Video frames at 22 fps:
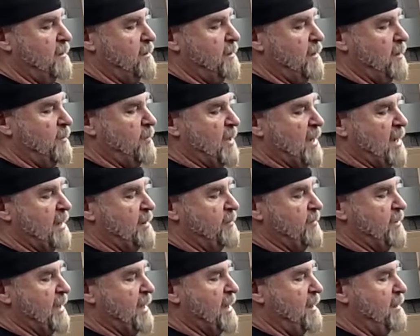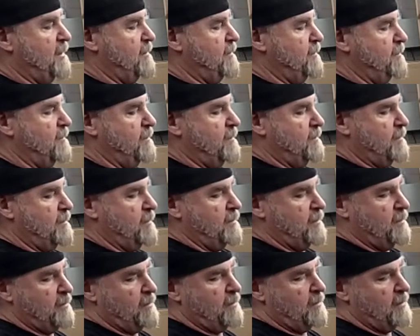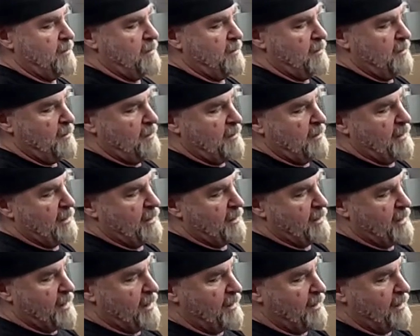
until it bottoms out, like